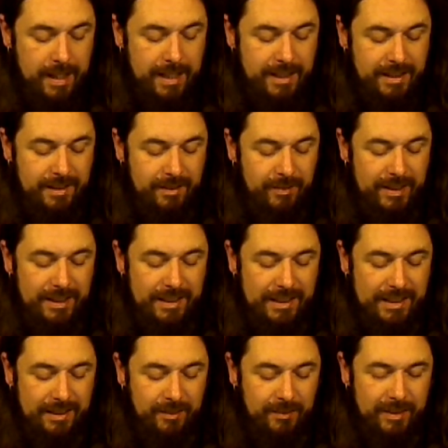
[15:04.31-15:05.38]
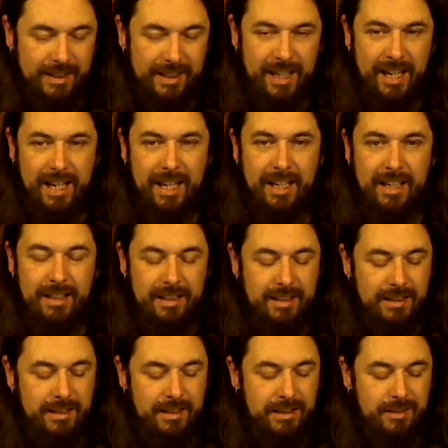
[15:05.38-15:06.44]
I just don't want to deal with that. I
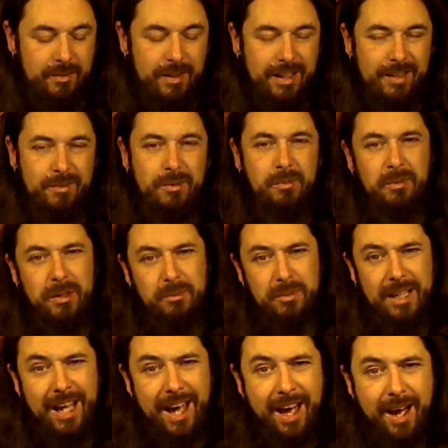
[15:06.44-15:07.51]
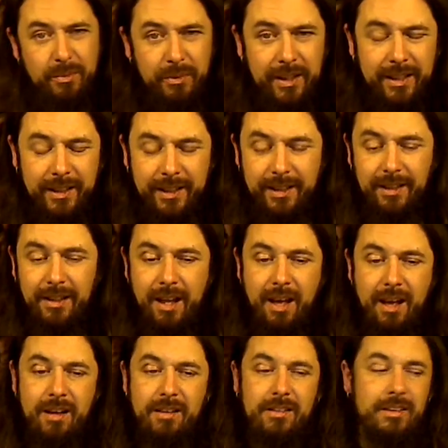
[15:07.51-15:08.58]
just want everybody to be happy and get
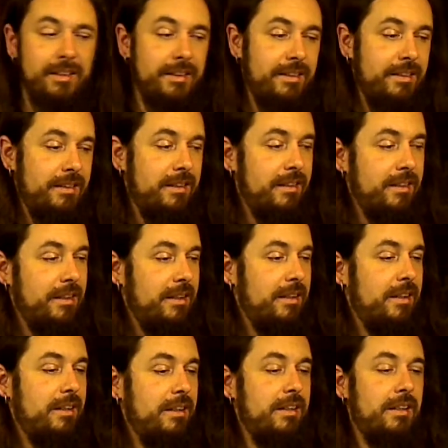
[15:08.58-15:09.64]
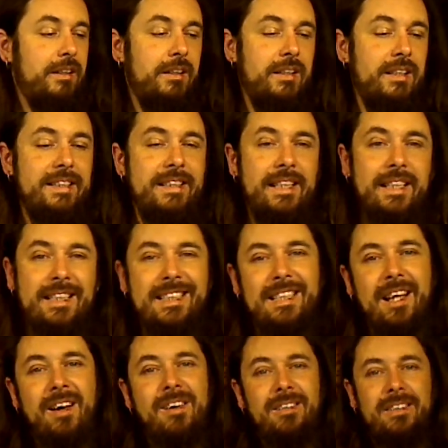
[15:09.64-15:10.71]
along, and sing
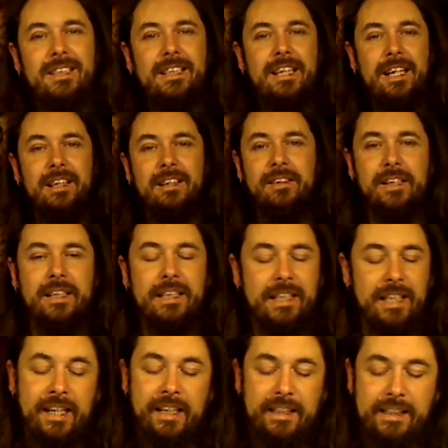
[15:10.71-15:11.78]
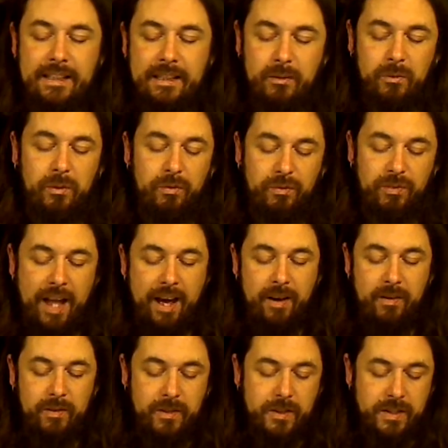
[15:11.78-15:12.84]
songs together, and dance with
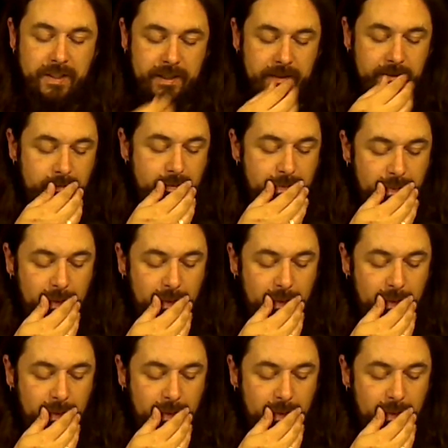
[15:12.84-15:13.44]
flowers. And